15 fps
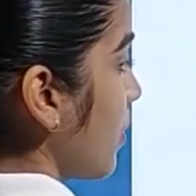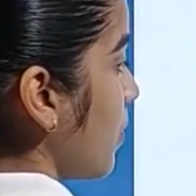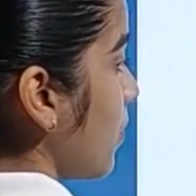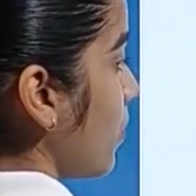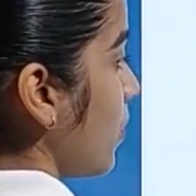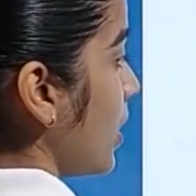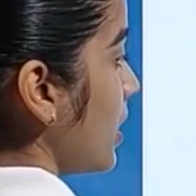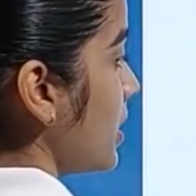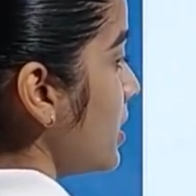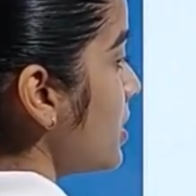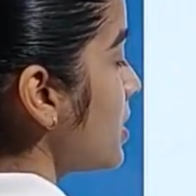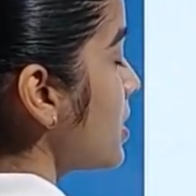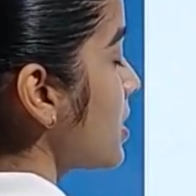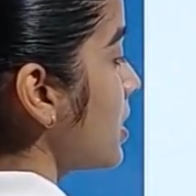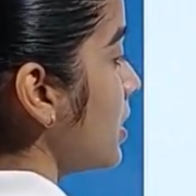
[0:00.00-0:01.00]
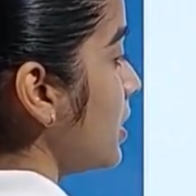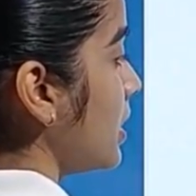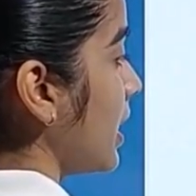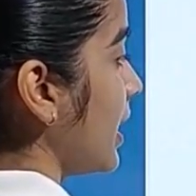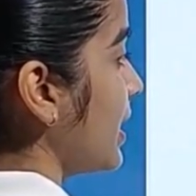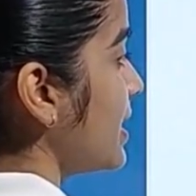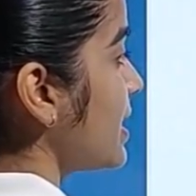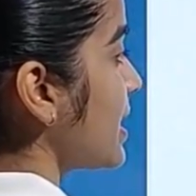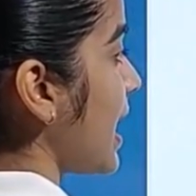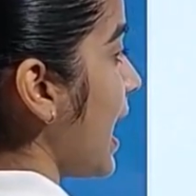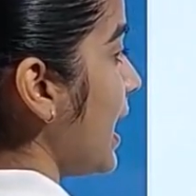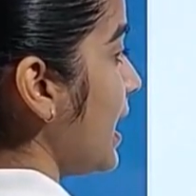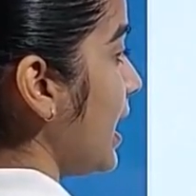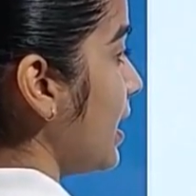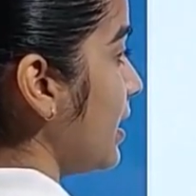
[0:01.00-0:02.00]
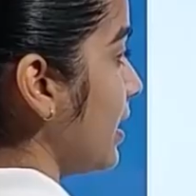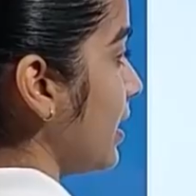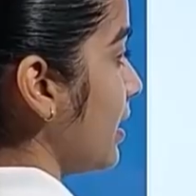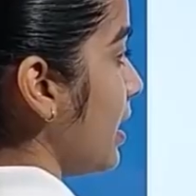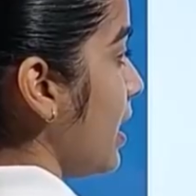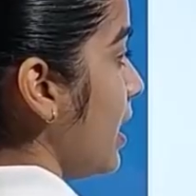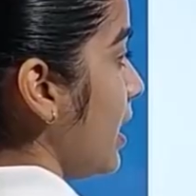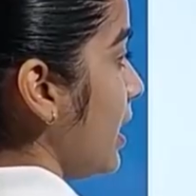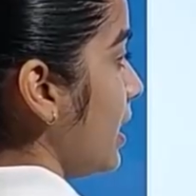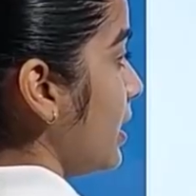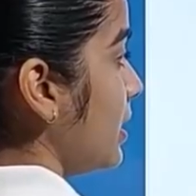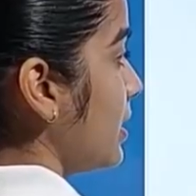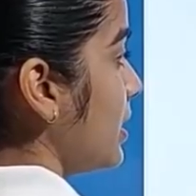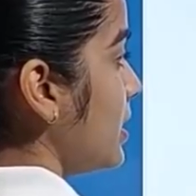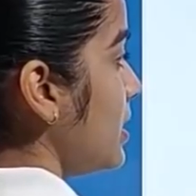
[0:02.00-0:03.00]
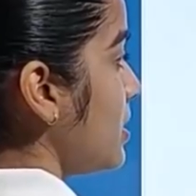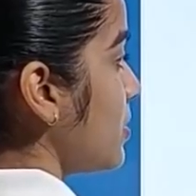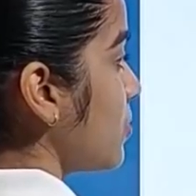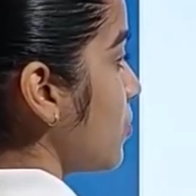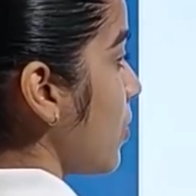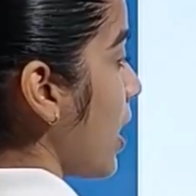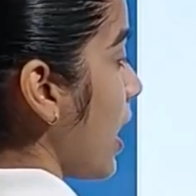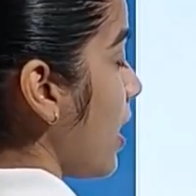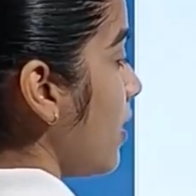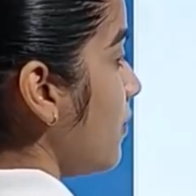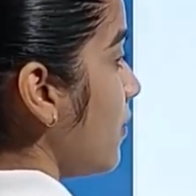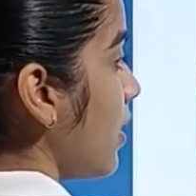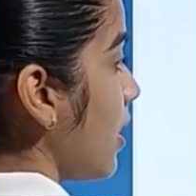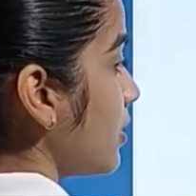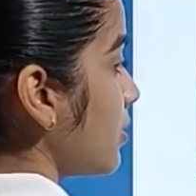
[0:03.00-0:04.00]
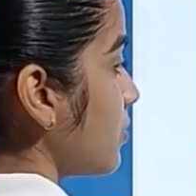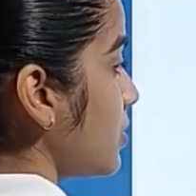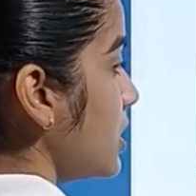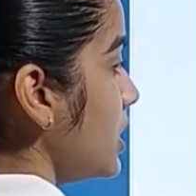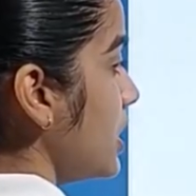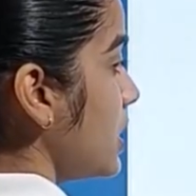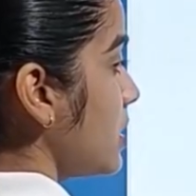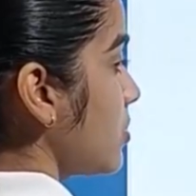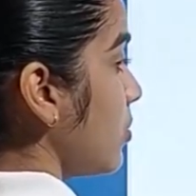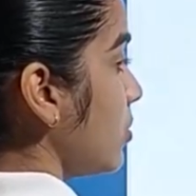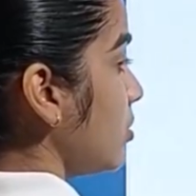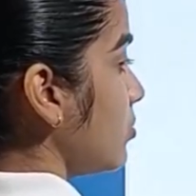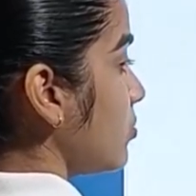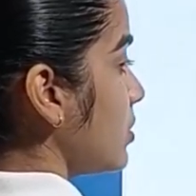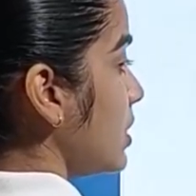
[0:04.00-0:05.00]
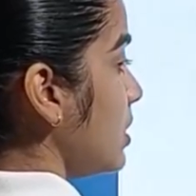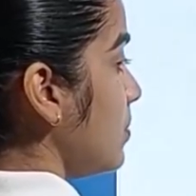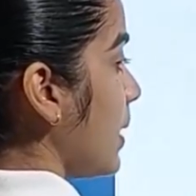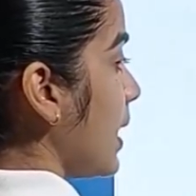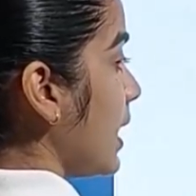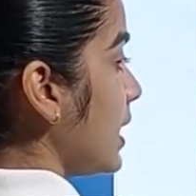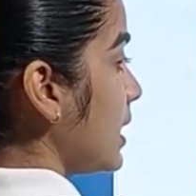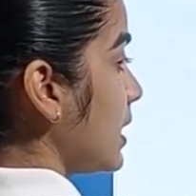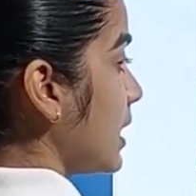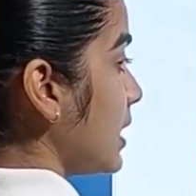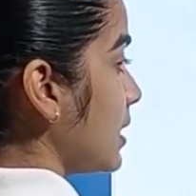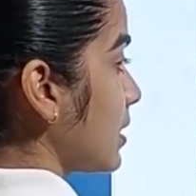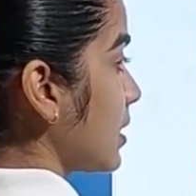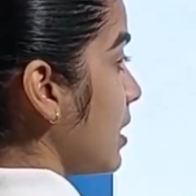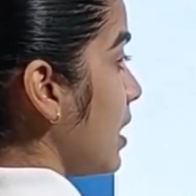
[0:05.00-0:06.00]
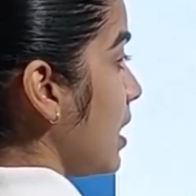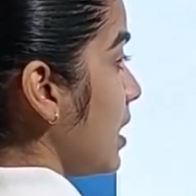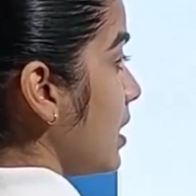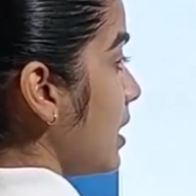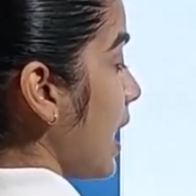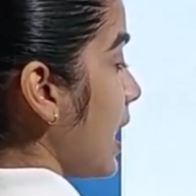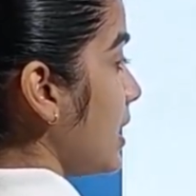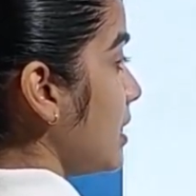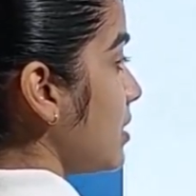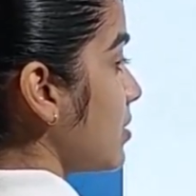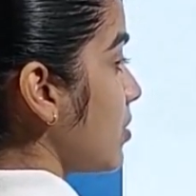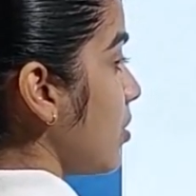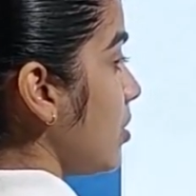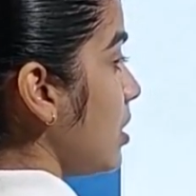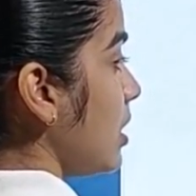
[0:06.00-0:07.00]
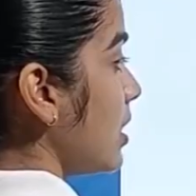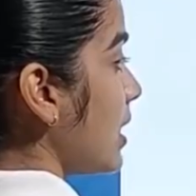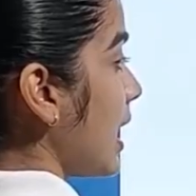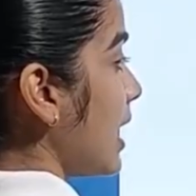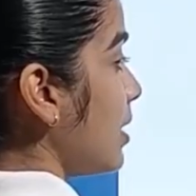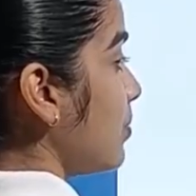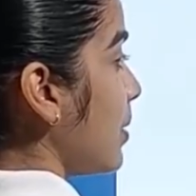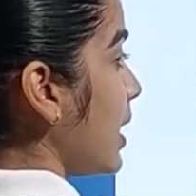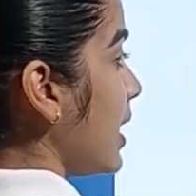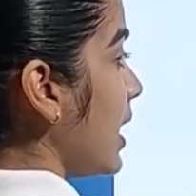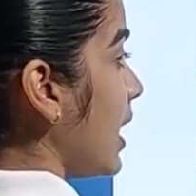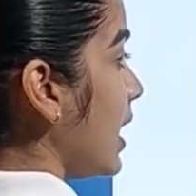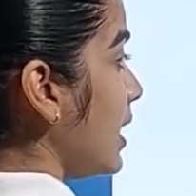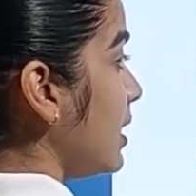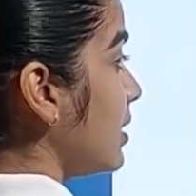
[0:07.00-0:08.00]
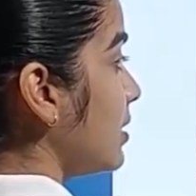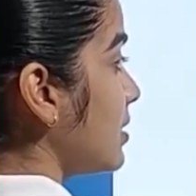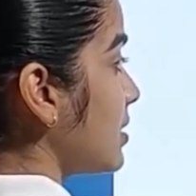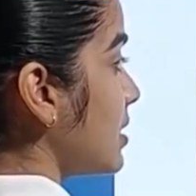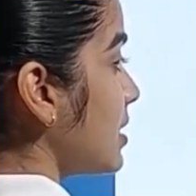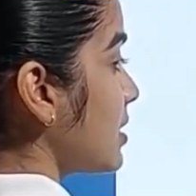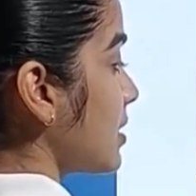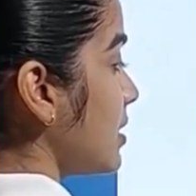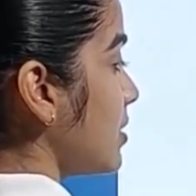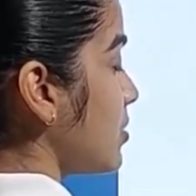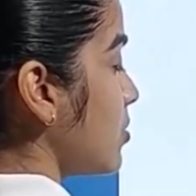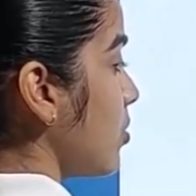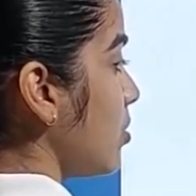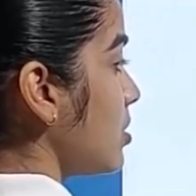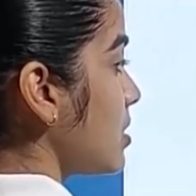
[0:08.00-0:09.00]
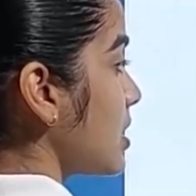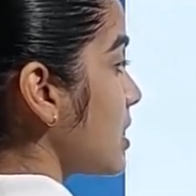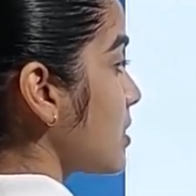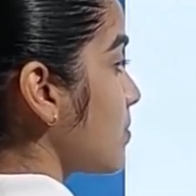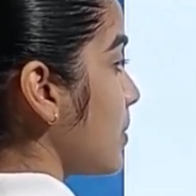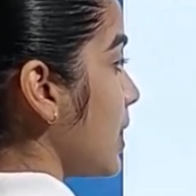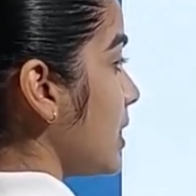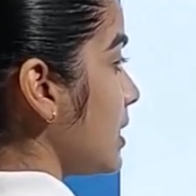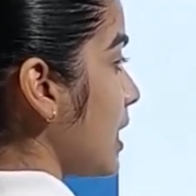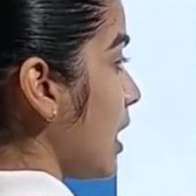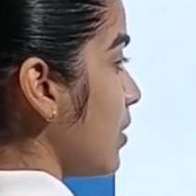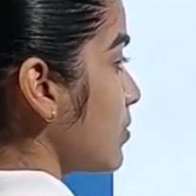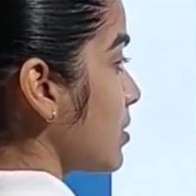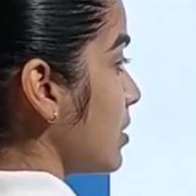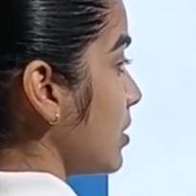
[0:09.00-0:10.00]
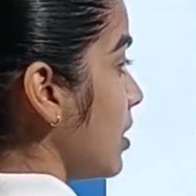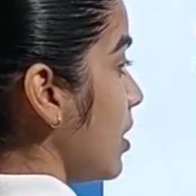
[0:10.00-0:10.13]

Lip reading: Ones, tens and 100. In this you have 3 is your 3 by 10th. 9 is your 9 by 100. 6 is your 6 by 1000.